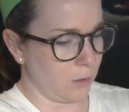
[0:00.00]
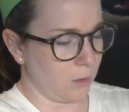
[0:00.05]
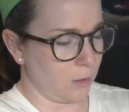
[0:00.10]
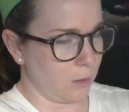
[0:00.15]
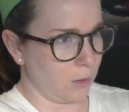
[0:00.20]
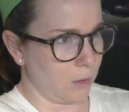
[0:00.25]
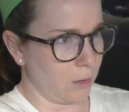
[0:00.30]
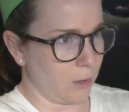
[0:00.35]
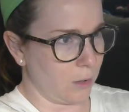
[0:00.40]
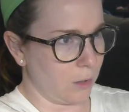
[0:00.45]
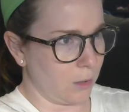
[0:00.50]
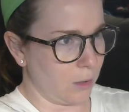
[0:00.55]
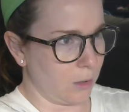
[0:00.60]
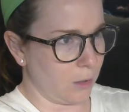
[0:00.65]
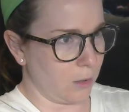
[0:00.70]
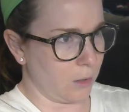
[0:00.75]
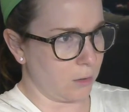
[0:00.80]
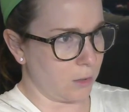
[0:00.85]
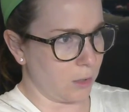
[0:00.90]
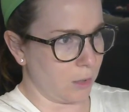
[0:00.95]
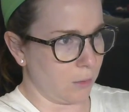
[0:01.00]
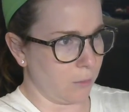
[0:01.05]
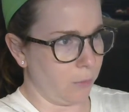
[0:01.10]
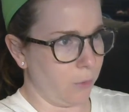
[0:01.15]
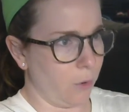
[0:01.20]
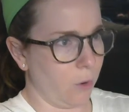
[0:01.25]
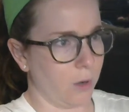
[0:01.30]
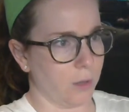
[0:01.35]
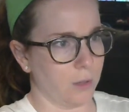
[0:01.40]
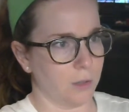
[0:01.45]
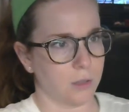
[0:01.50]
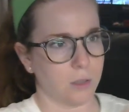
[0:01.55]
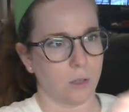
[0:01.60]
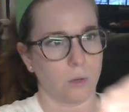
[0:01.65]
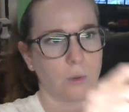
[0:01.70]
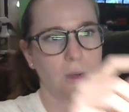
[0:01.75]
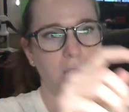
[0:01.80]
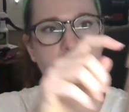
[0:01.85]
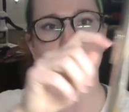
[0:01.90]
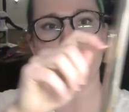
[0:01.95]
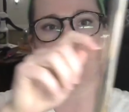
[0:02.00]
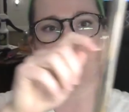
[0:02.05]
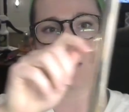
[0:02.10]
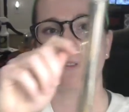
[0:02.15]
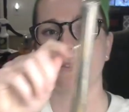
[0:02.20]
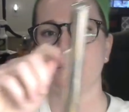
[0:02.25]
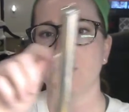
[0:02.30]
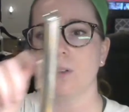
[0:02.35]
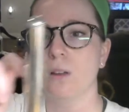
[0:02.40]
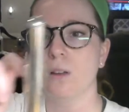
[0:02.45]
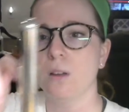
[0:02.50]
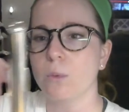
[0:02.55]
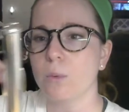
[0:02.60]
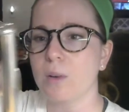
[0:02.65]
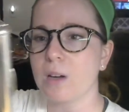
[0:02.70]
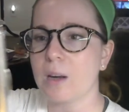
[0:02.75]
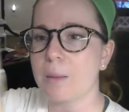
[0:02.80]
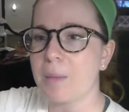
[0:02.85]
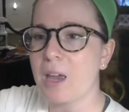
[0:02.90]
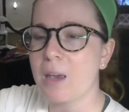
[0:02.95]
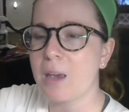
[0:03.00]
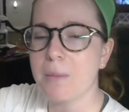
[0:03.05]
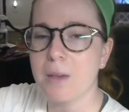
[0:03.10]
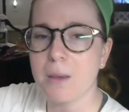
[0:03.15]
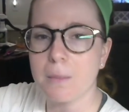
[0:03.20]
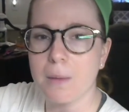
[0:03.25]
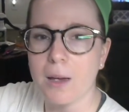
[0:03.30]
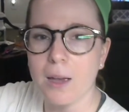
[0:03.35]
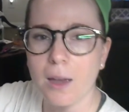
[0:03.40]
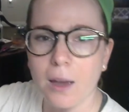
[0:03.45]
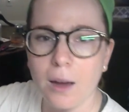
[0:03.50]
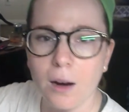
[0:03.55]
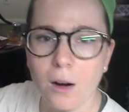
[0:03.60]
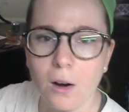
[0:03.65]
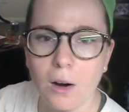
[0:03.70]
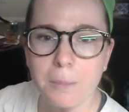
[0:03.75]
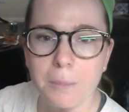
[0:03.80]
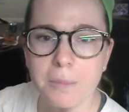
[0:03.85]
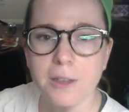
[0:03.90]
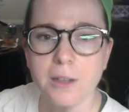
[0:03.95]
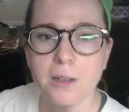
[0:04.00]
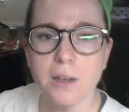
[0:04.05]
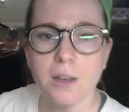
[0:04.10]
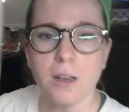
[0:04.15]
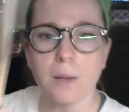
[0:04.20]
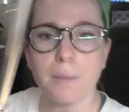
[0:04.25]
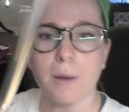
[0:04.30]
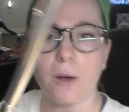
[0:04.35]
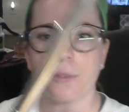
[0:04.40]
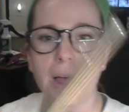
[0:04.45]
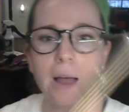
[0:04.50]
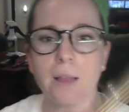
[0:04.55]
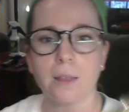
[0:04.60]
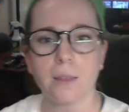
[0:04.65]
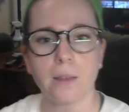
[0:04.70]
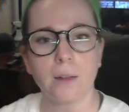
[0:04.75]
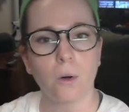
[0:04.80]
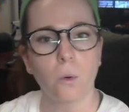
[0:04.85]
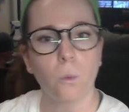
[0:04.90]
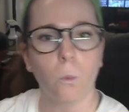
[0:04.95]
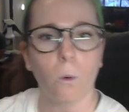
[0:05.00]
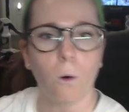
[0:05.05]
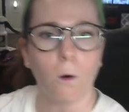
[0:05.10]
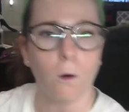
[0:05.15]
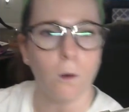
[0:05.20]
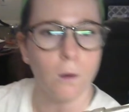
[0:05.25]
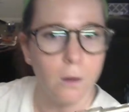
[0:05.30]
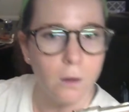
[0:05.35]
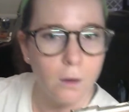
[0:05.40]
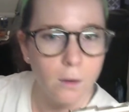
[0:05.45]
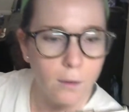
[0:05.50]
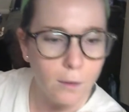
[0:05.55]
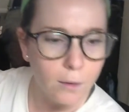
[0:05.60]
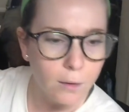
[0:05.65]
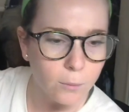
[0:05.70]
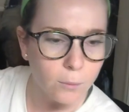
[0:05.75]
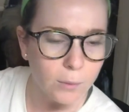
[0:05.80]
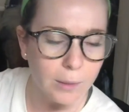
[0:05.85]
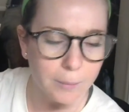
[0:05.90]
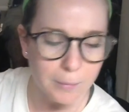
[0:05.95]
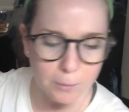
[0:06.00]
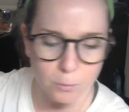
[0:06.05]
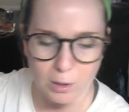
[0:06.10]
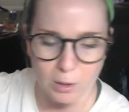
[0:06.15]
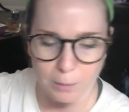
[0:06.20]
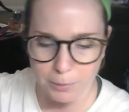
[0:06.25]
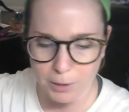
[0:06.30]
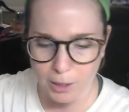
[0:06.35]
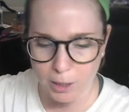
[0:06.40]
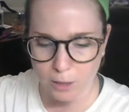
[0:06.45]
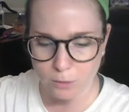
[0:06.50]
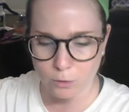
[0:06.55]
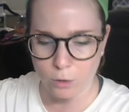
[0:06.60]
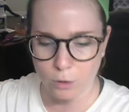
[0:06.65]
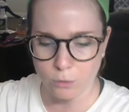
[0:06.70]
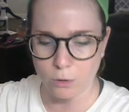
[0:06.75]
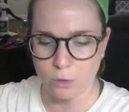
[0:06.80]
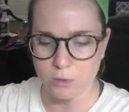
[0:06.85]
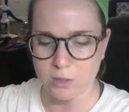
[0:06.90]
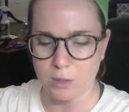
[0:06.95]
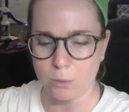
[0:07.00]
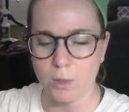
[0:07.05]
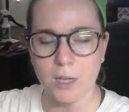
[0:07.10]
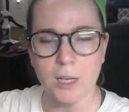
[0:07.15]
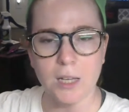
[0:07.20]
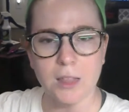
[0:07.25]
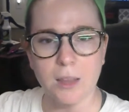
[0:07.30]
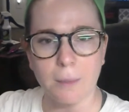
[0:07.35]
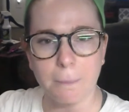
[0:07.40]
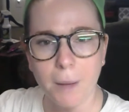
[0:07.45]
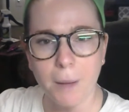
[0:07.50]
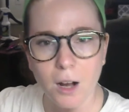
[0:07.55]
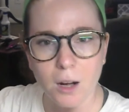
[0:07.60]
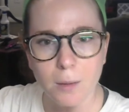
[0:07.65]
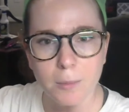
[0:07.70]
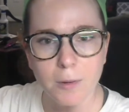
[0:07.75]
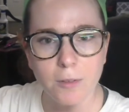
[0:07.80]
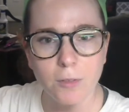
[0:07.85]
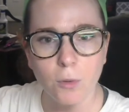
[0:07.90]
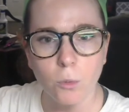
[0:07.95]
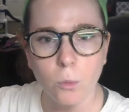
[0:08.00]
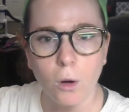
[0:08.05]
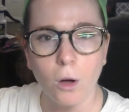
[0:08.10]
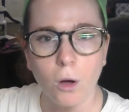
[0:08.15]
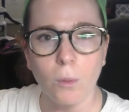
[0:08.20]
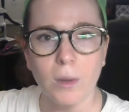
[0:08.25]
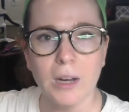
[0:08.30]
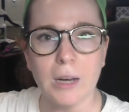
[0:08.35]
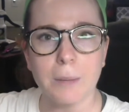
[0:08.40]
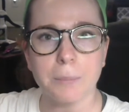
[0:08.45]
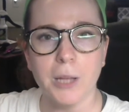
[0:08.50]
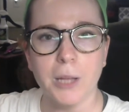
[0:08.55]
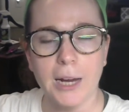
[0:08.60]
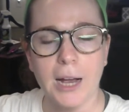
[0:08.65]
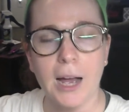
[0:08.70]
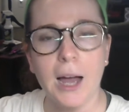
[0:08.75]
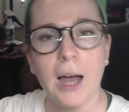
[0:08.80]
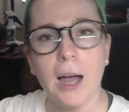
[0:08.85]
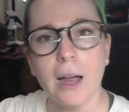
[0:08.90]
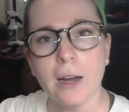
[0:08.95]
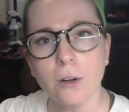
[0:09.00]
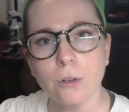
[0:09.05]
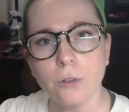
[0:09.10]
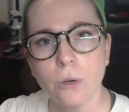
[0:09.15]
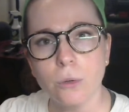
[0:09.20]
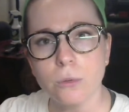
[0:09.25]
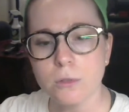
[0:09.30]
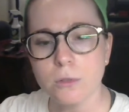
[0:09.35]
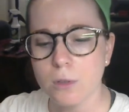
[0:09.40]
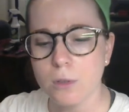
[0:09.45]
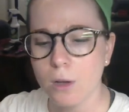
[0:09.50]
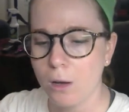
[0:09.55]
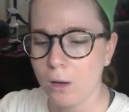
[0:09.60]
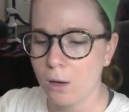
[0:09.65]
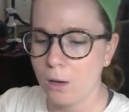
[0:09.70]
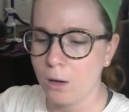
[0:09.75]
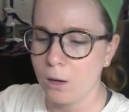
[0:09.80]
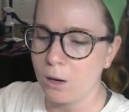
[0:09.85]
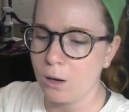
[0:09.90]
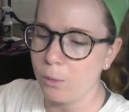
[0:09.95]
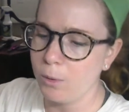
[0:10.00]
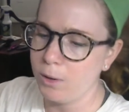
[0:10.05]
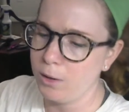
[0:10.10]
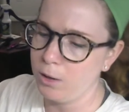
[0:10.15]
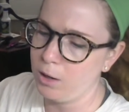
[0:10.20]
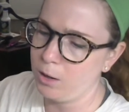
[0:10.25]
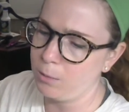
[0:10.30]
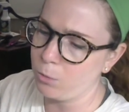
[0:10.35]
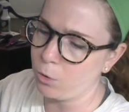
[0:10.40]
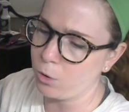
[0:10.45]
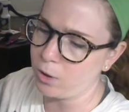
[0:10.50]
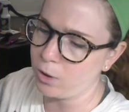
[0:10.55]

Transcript: is important. So I think of when I'm aiming my air, I'm thinking about that little wall. When I'm playing low notes, I want to hit the bottom of the wall. When I'm playing higher notes, I want to hit more